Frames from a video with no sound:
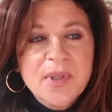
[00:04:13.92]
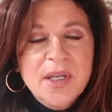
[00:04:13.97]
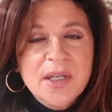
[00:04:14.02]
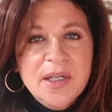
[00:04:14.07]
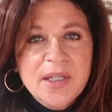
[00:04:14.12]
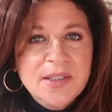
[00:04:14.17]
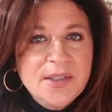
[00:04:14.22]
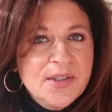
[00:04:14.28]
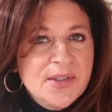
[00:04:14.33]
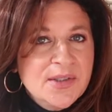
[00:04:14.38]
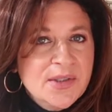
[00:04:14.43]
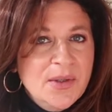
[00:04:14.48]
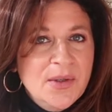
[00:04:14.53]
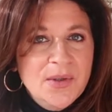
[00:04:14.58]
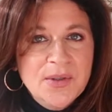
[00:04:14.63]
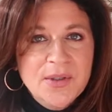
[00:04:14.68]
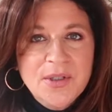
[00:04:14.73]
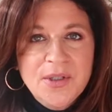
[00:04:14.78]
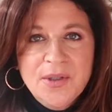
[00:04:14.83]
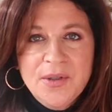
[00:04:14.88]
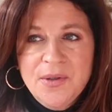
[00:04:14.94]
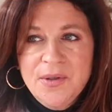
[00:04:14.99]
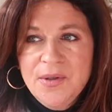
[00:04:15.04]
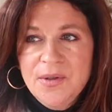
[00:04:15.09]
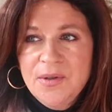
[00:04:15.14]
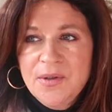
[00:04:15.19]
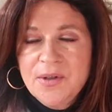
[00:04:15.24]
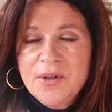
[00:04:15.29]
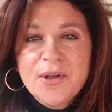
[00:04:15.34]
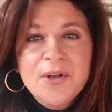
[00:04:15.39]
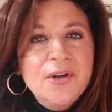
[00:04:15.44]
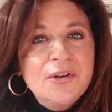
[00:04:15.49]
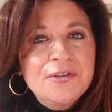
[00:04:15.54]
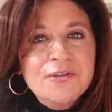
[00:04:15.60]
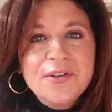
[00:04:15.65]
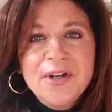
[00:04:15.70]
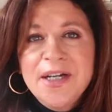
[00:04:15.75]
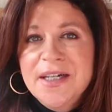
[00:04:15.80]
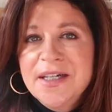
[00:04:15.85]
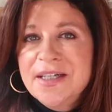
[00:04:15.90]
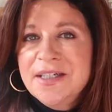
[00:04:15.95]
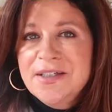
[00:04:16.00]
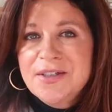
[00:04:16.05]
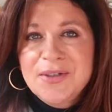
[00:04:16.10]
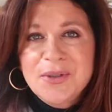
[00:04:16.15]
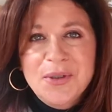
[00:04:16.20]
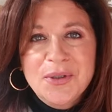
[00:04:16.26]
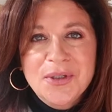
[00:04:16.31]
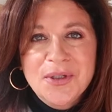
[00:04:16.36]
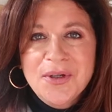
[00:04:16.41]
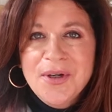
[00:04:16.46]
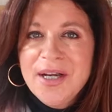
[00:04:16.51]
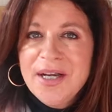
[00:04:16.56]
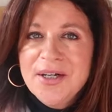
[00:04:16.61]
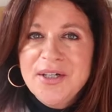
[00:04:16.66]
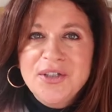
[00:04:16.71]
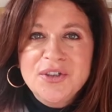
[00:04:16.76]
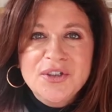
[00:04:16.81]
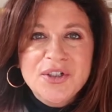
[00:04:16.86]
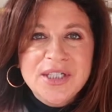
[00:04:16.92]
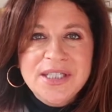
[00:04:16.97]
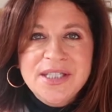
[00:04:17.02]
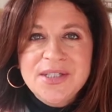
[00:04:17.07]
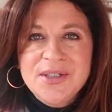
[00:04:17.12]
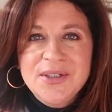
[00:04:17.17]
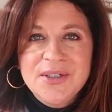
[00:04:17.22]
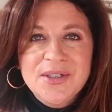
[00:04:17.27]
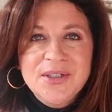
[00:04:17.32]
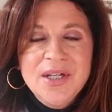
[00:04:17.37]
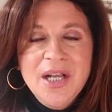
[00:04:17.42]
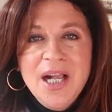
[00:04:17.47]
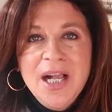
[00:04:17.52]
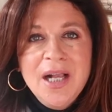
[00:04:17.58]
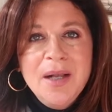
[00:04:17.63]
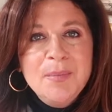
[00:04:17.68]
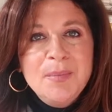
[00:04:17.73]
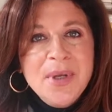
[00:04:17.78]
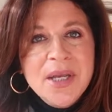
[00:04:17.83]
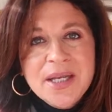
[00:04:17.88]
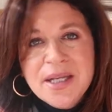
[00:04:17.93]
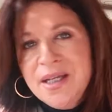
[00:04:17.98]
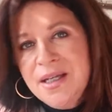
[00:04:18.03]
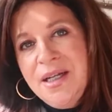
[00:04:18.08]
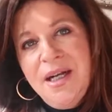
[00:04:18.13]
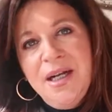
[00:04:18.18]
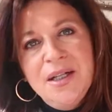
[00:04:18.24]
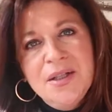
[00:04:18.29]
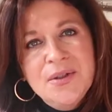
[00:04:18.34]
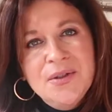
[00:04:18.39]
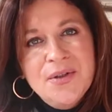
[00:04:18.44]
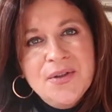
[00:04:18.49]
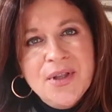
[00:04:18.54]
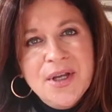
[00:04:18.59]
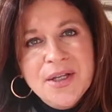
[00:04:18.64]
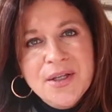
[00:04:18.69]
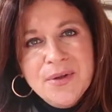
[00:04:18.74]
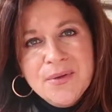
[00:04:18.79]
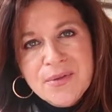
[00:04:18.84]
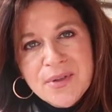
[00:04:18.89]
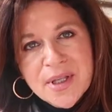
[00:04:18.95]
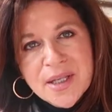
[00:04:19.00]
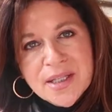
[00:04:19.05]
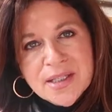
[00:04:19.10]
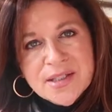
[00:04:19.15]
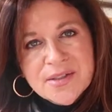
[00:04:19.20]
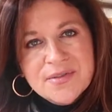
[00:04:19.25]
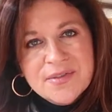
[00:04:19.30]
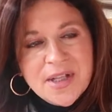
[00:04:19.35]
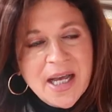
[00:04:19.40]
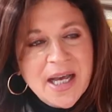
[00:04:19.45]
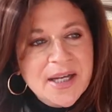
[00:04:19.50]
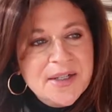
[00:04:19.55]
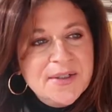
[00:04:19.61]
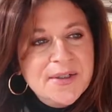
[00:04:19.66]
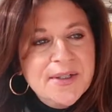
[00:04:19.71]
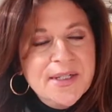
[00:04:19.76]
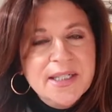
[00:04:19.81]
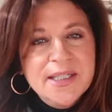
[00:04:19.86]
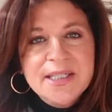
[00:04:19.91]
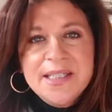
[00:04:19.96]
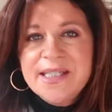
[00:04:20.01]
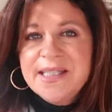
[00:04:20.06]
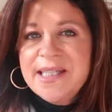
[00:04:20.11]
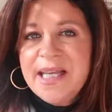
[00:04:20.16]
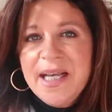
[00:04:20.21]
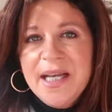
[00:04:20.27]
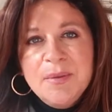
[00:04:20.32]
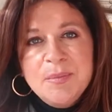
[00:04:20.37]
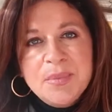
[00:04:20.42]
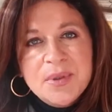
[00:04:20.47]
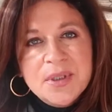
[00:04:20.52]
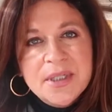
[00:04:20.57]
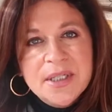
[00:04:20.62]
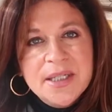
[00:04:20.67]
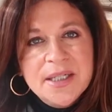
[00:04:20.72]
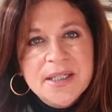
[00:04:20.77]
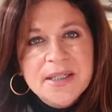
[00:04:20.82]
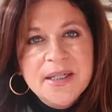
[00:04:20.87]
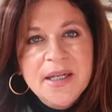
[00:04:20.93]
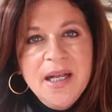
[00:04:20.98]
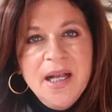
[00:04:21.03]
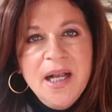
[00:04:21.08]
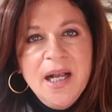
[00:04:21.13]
Consult your girlfriend, consult your hairdresser, pick a color that you think is flattering, sample it.